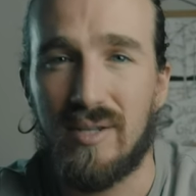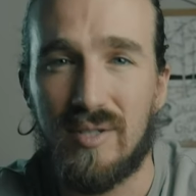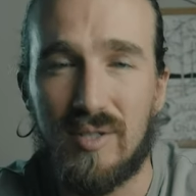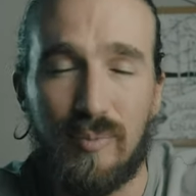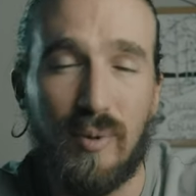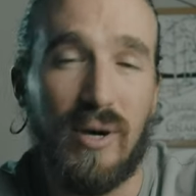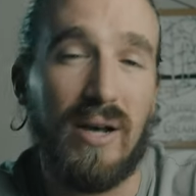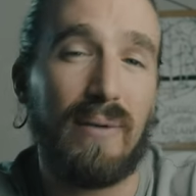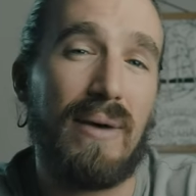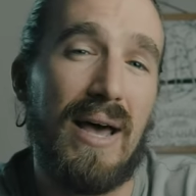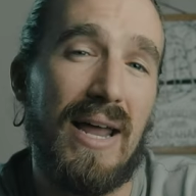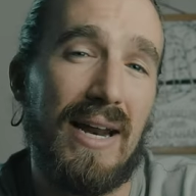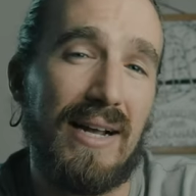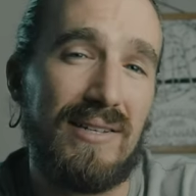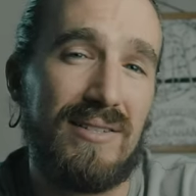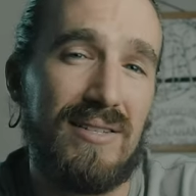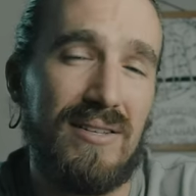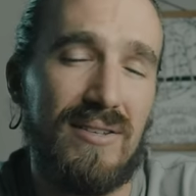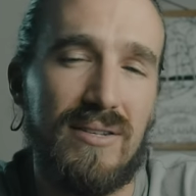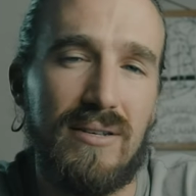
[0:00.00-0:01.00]
Spotmatic
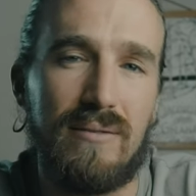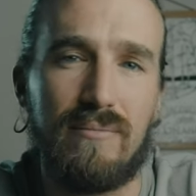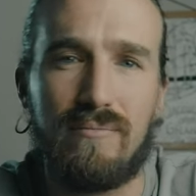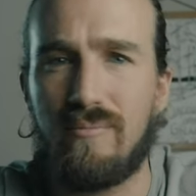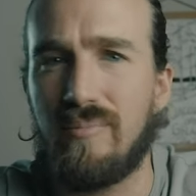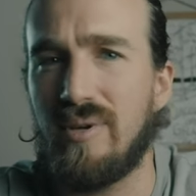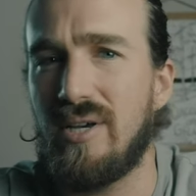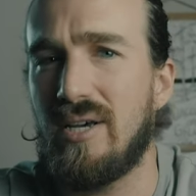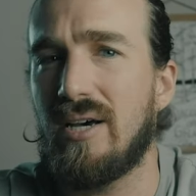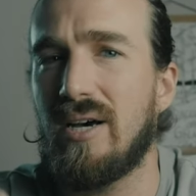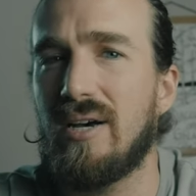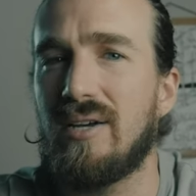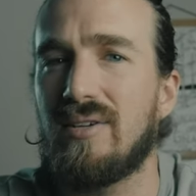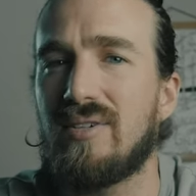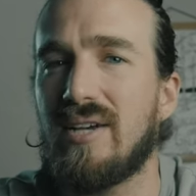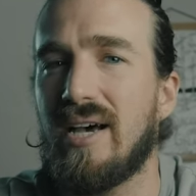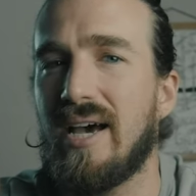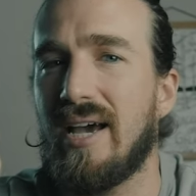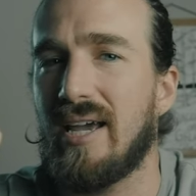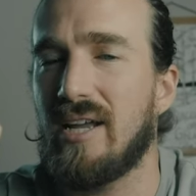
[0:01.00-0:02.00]
system,
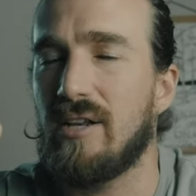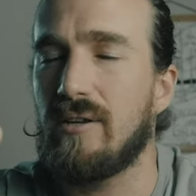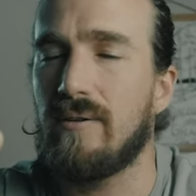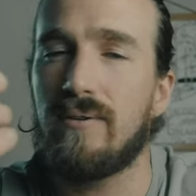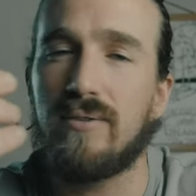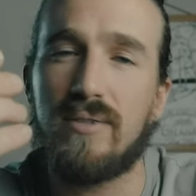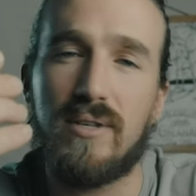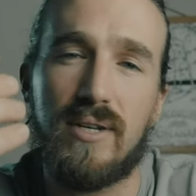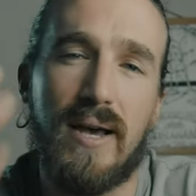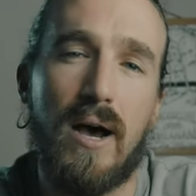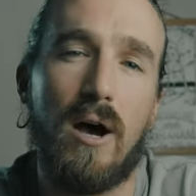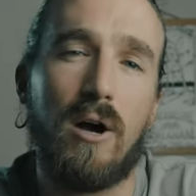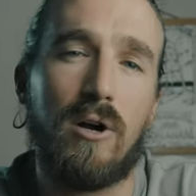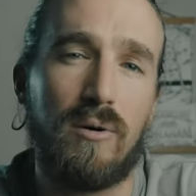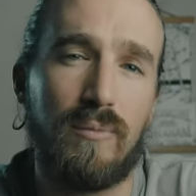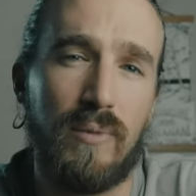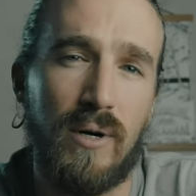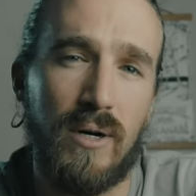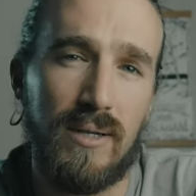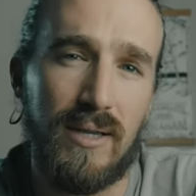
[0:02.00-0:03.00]
because I can use the
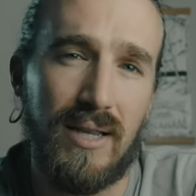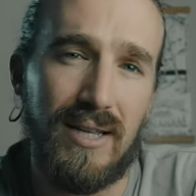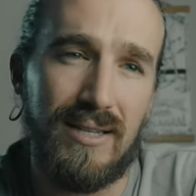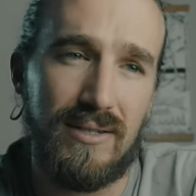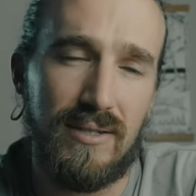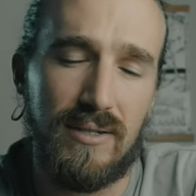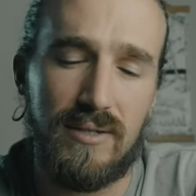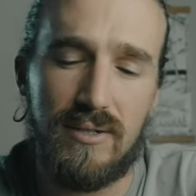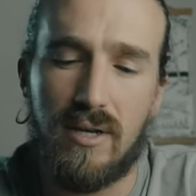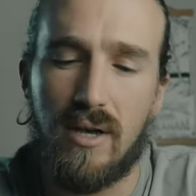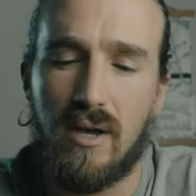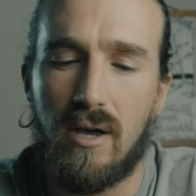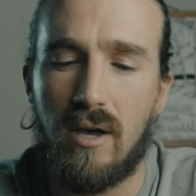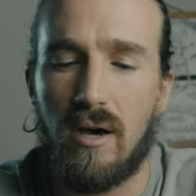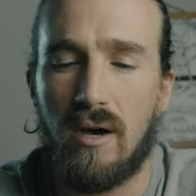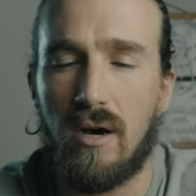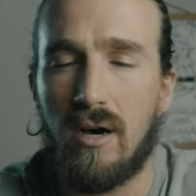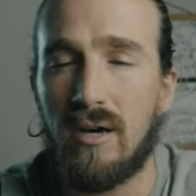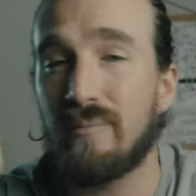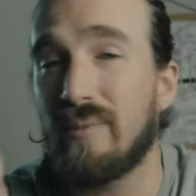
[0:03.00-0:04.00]
Taokumar lenses
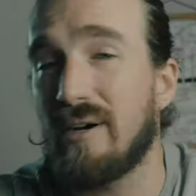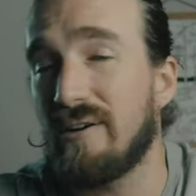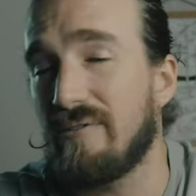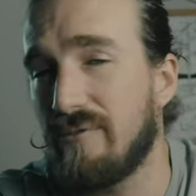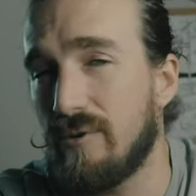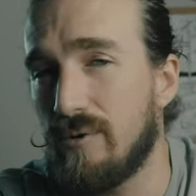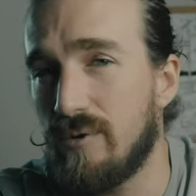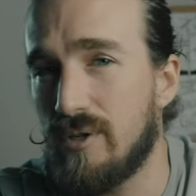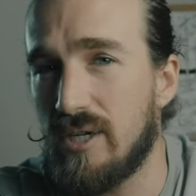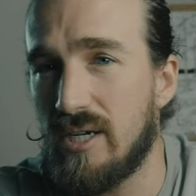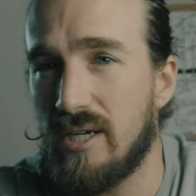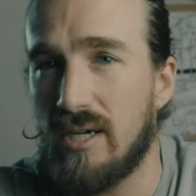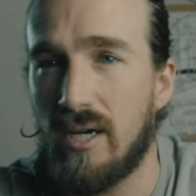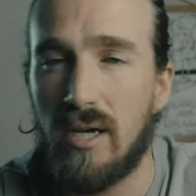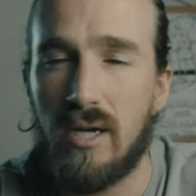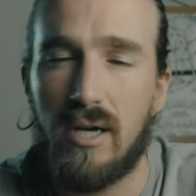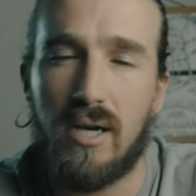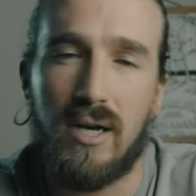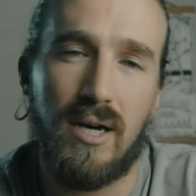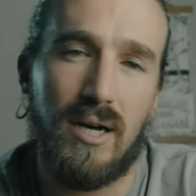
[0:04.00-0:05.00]
on my Fuji
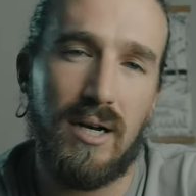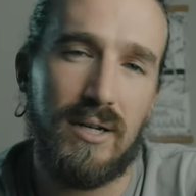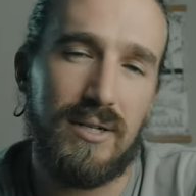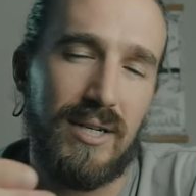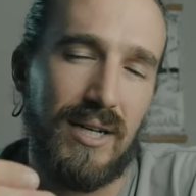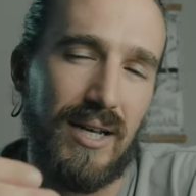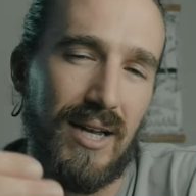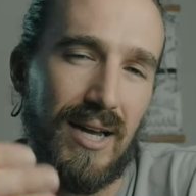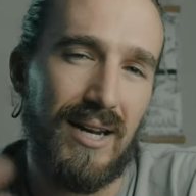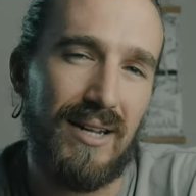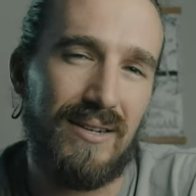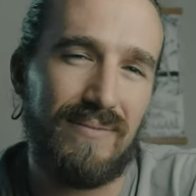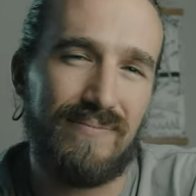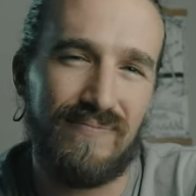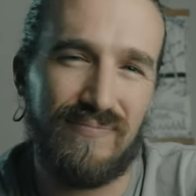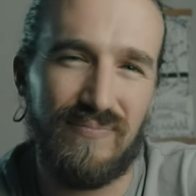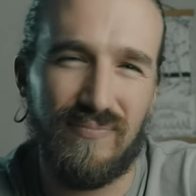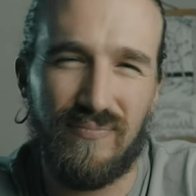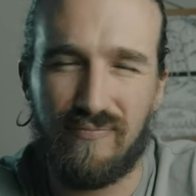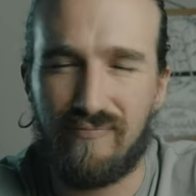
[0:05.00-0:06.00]
to kind of
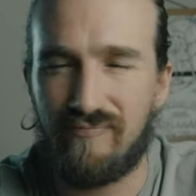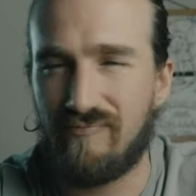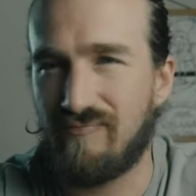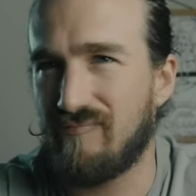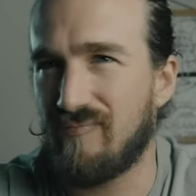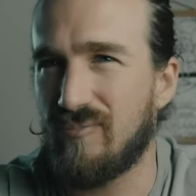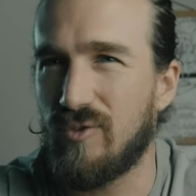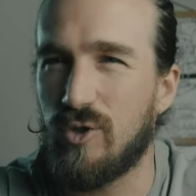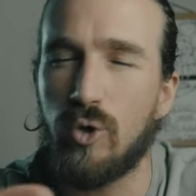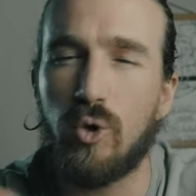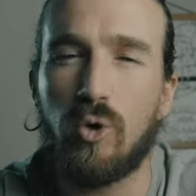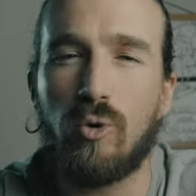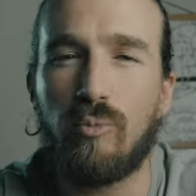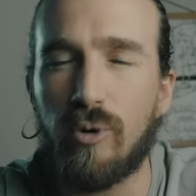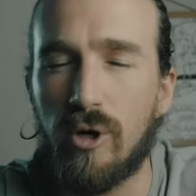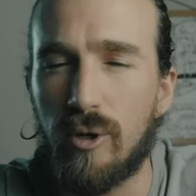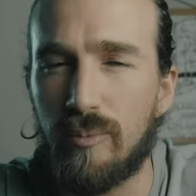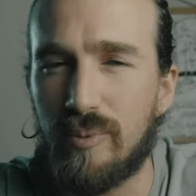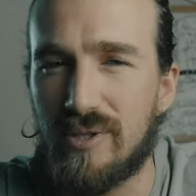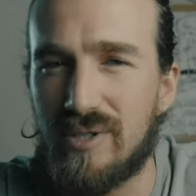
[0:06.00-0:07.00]
dual
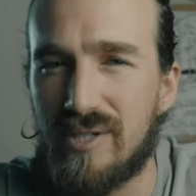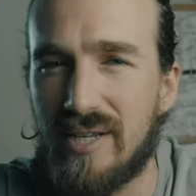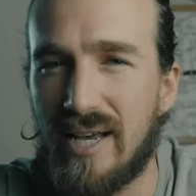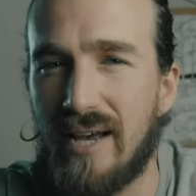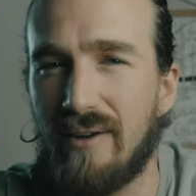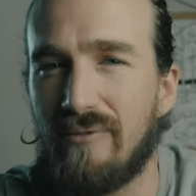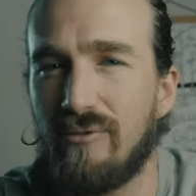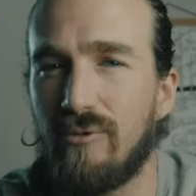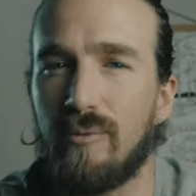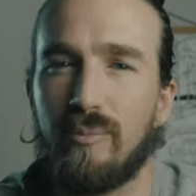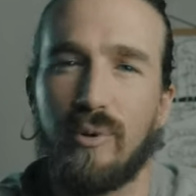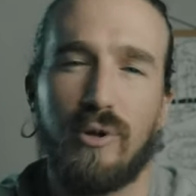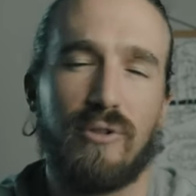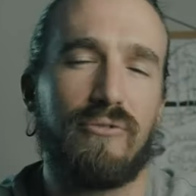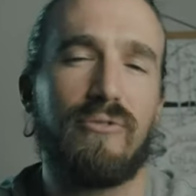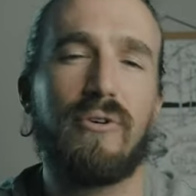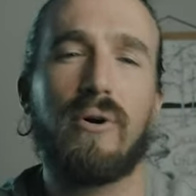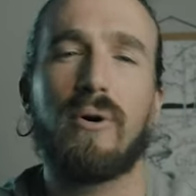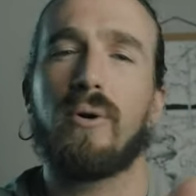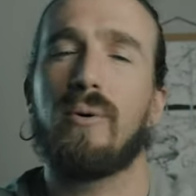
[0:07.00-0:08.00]
purpose that for both
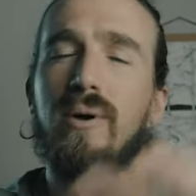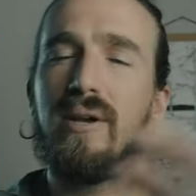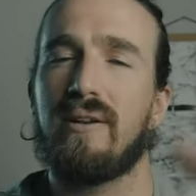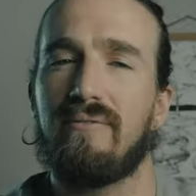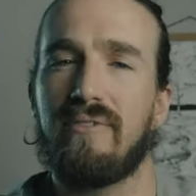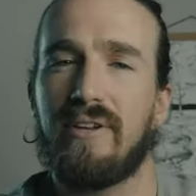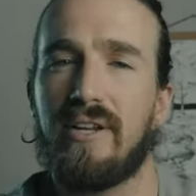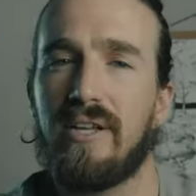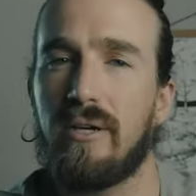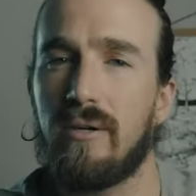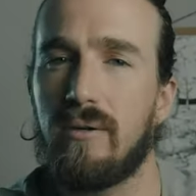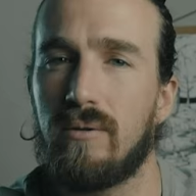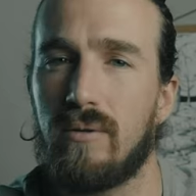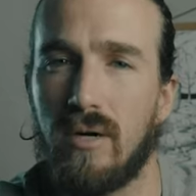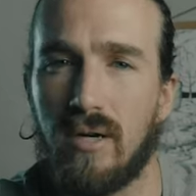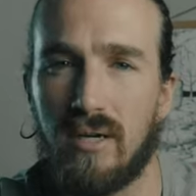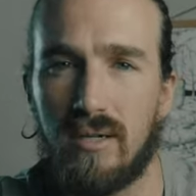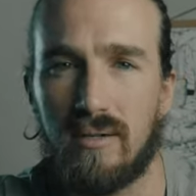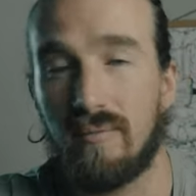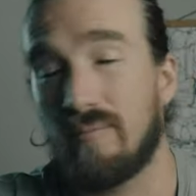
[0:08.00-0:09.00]
photo and video
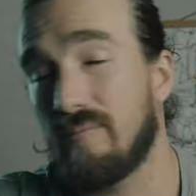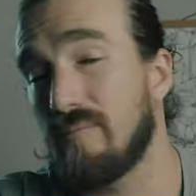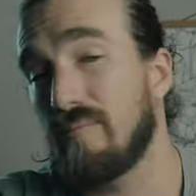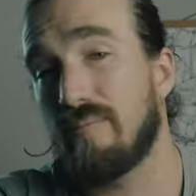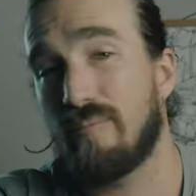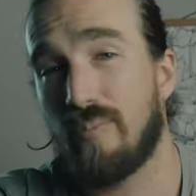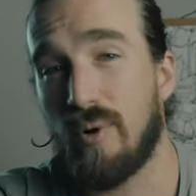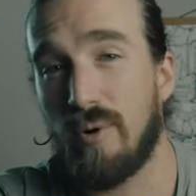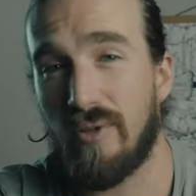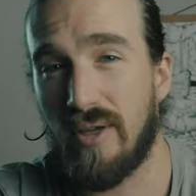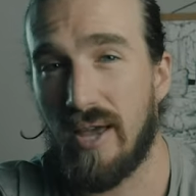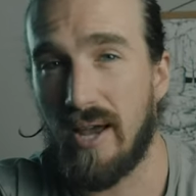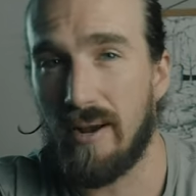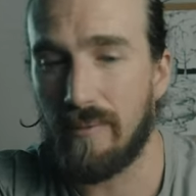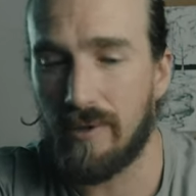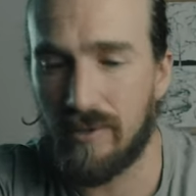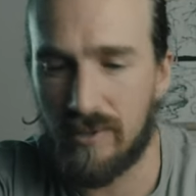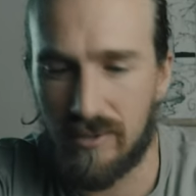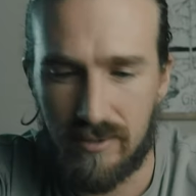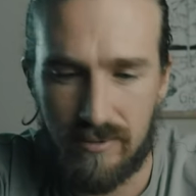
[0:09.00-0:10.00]
on both
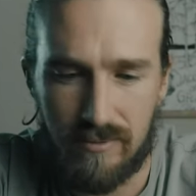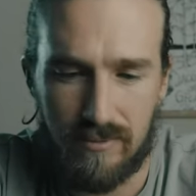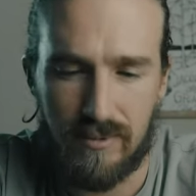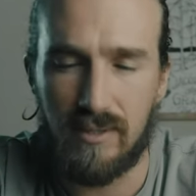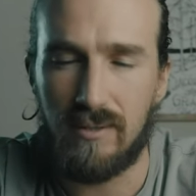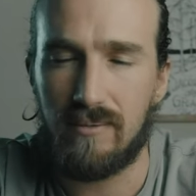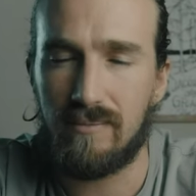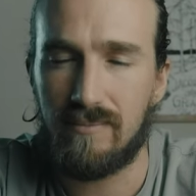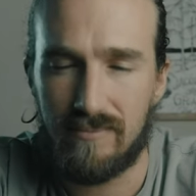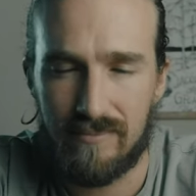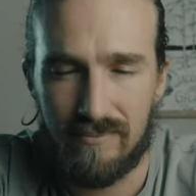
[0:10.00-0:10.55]
cameras. Well,